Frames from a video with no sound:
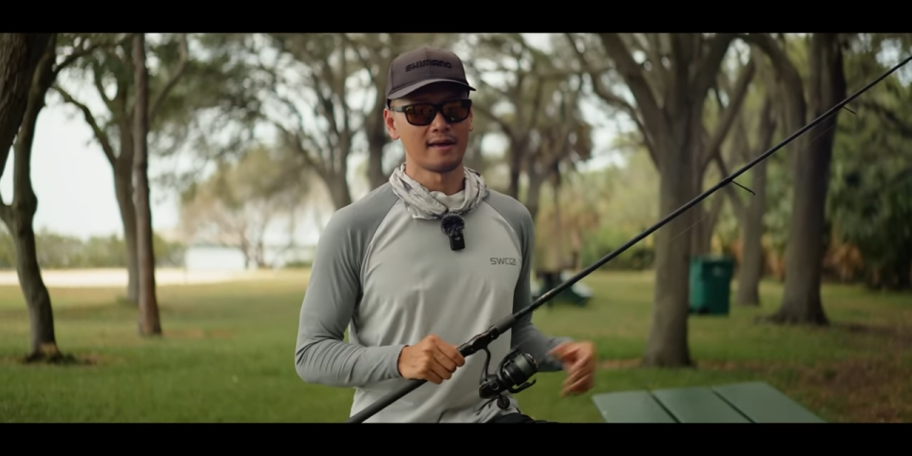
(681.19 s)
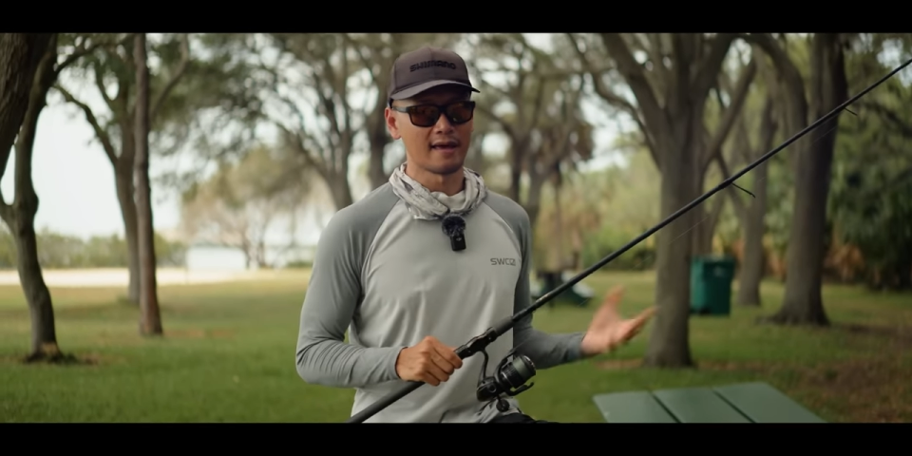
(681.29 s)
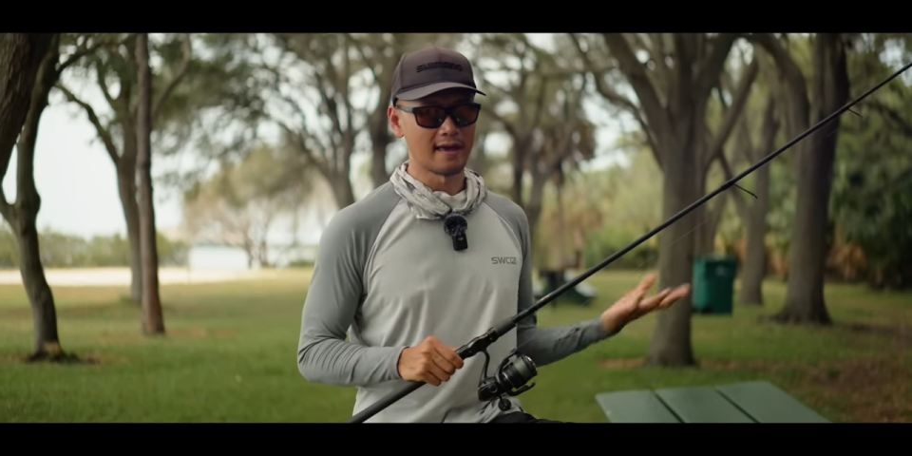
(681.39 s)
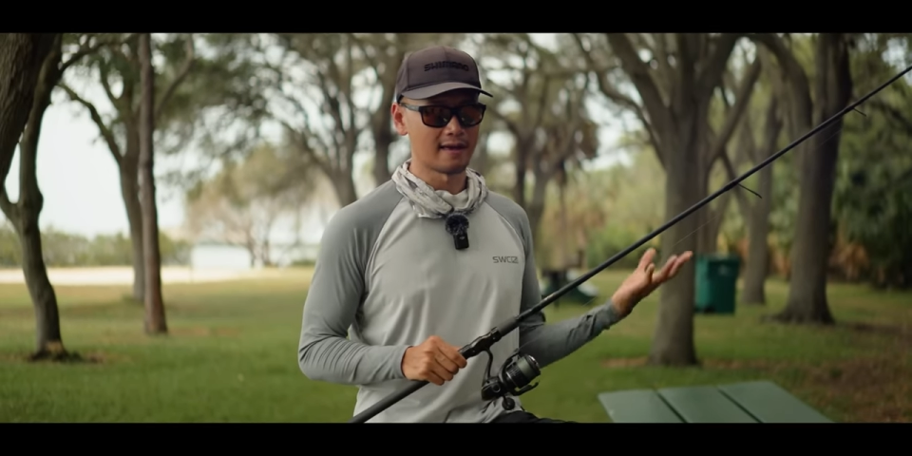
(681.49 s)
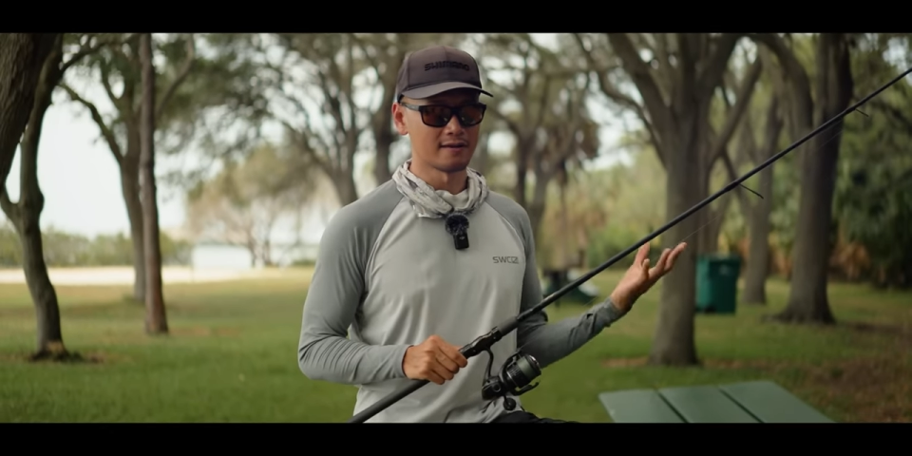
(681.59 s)

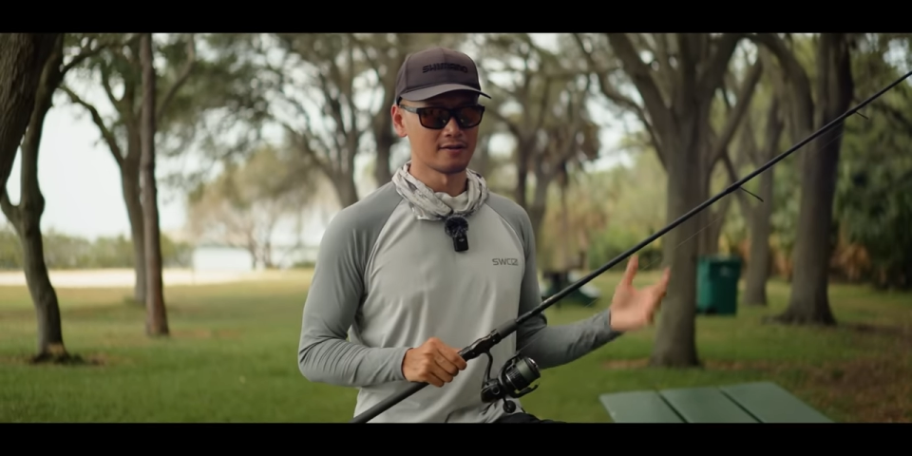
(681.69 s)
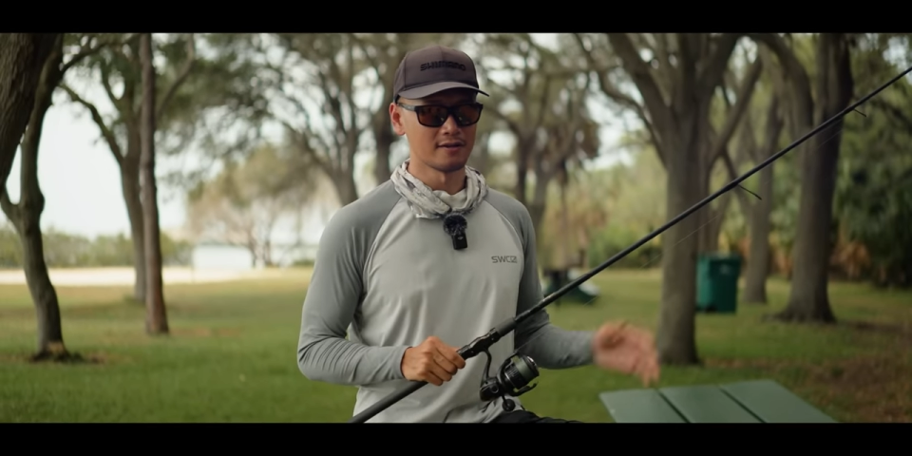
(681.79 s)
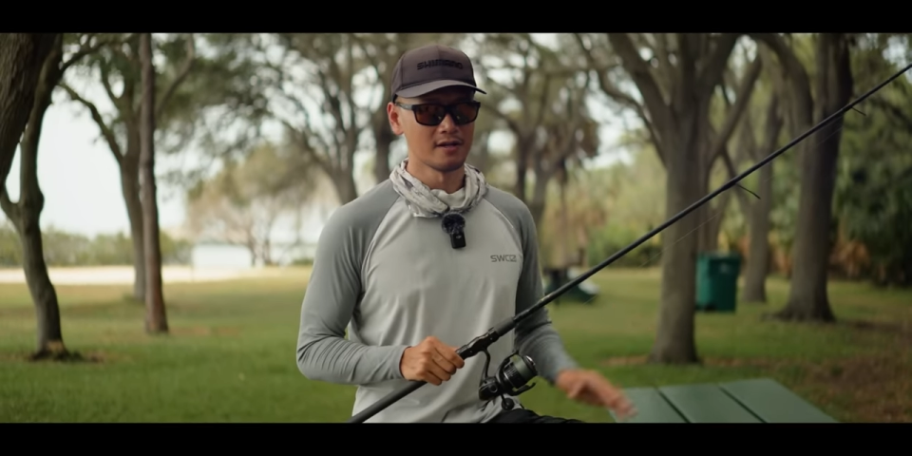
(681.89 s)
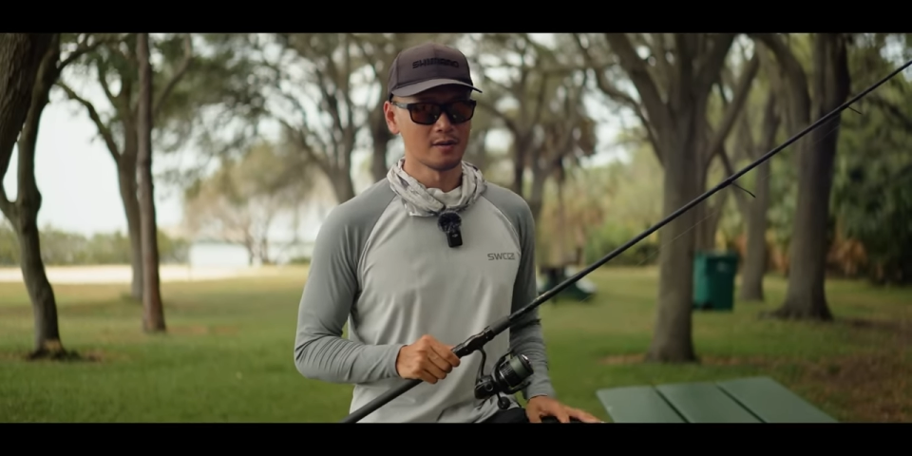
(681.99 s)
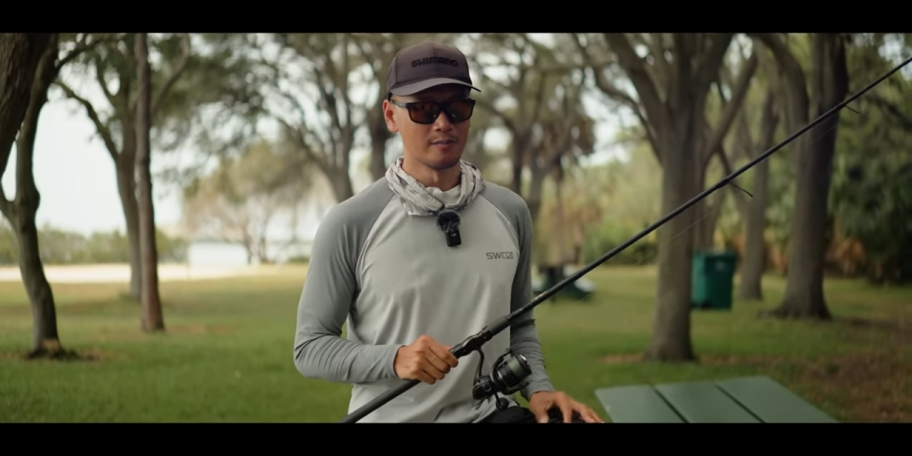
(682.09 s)
and
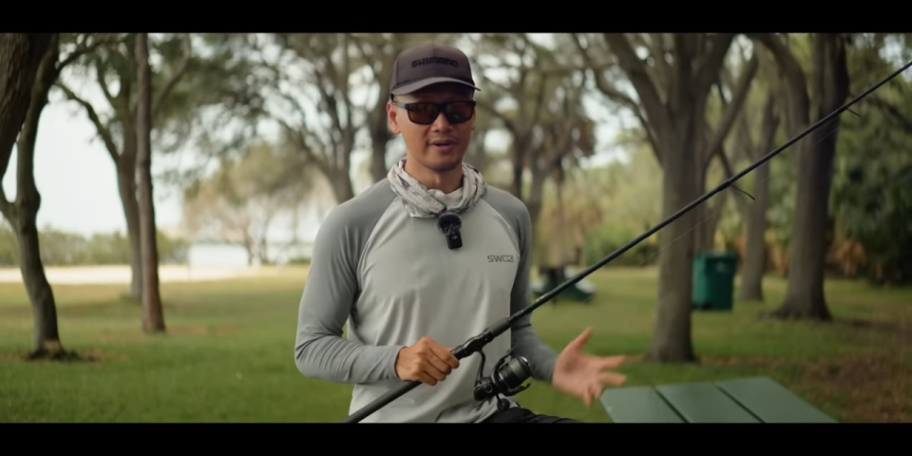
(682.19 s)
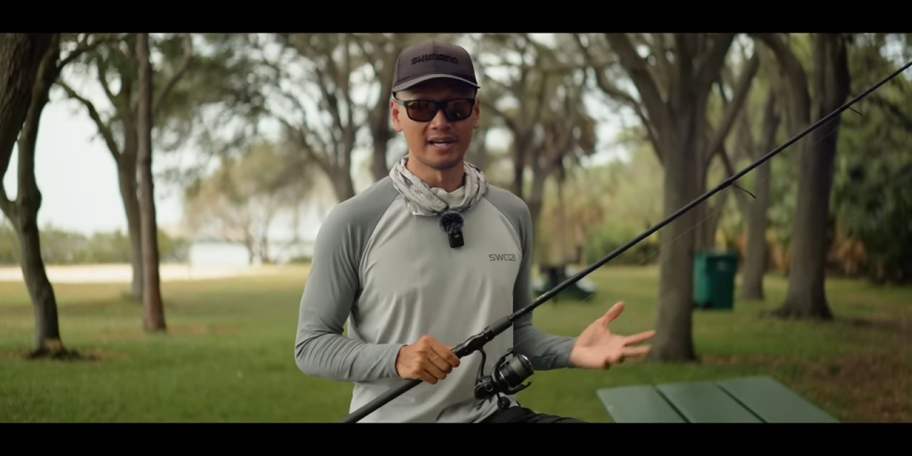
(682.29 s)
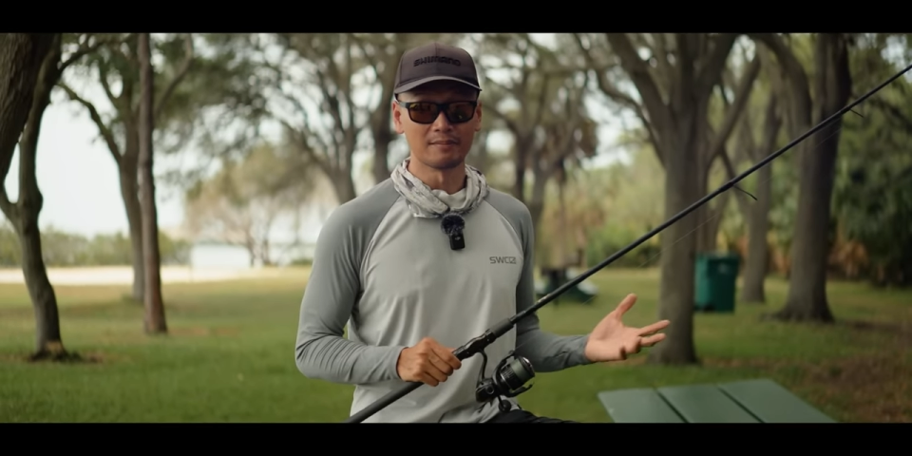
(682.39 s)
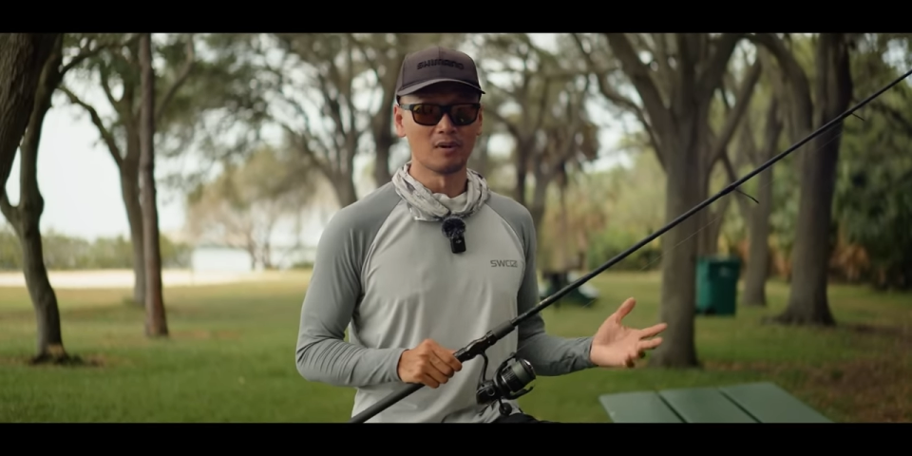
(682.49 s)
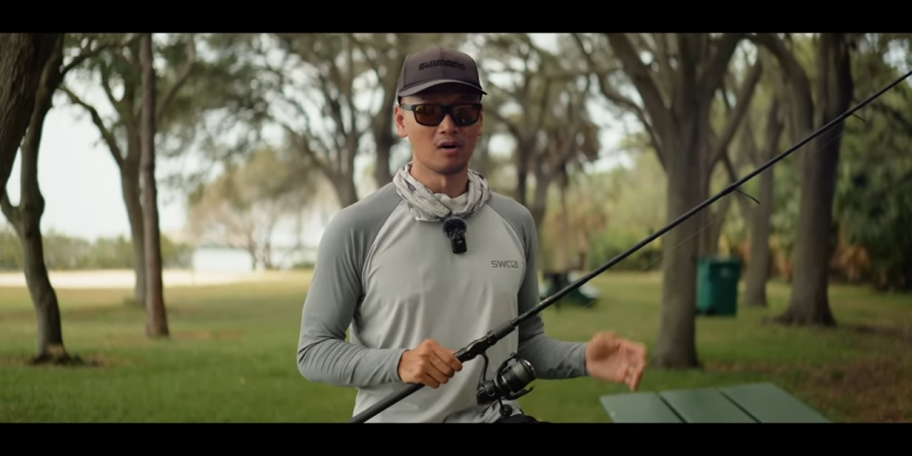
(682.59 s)

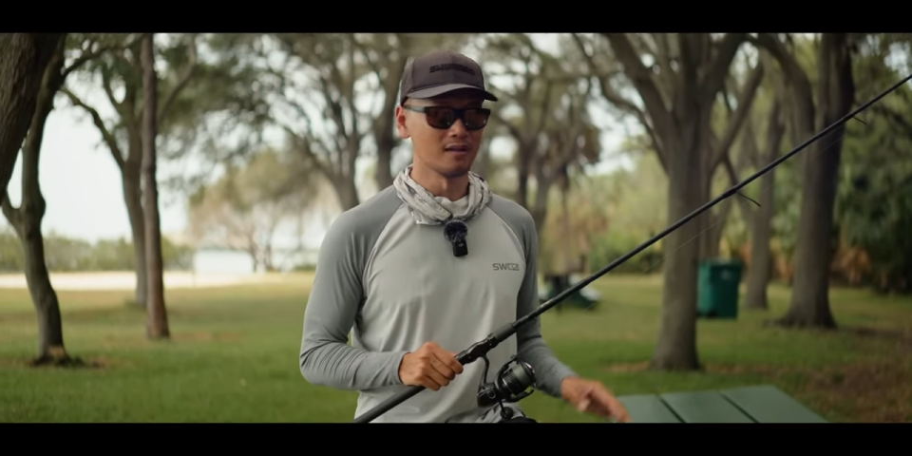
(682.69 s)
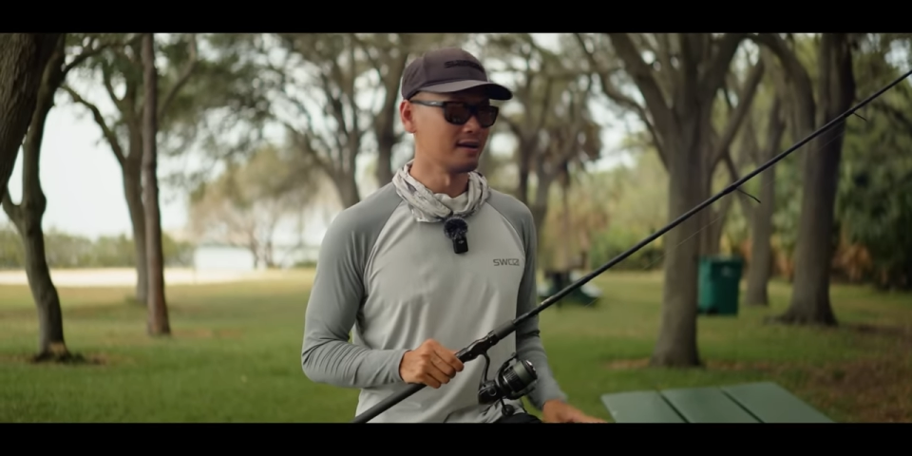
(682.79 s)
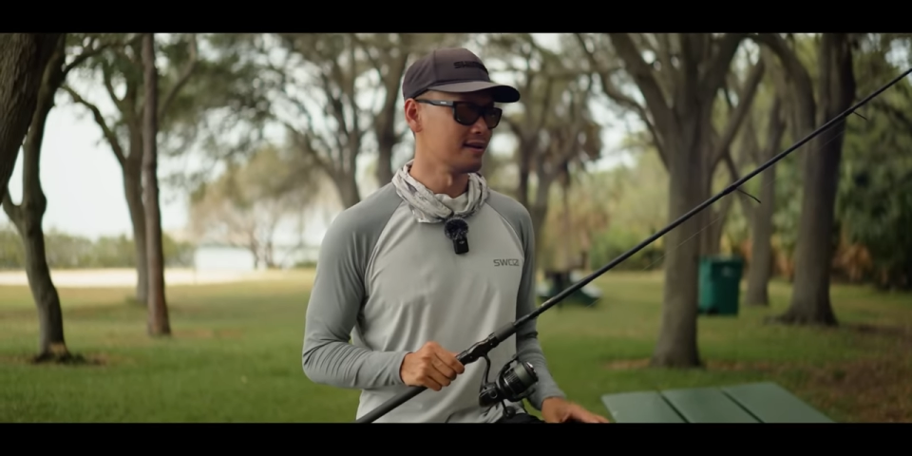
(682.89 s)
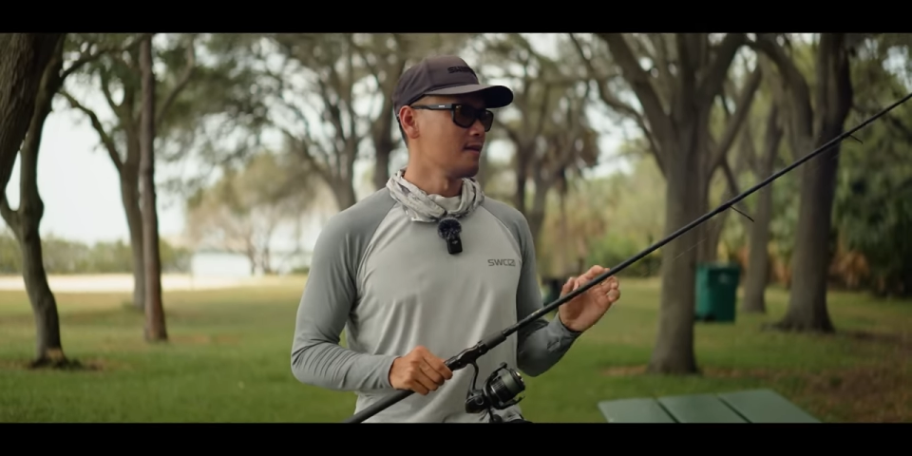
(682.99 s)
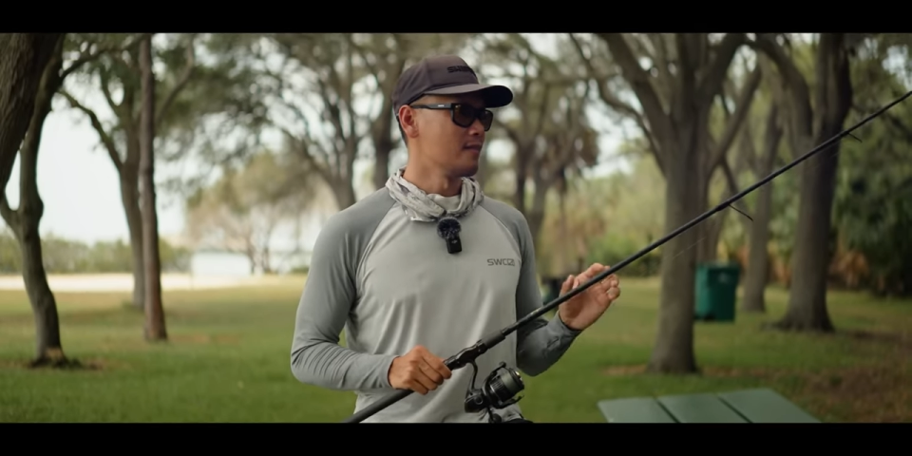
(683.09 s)
big mullet,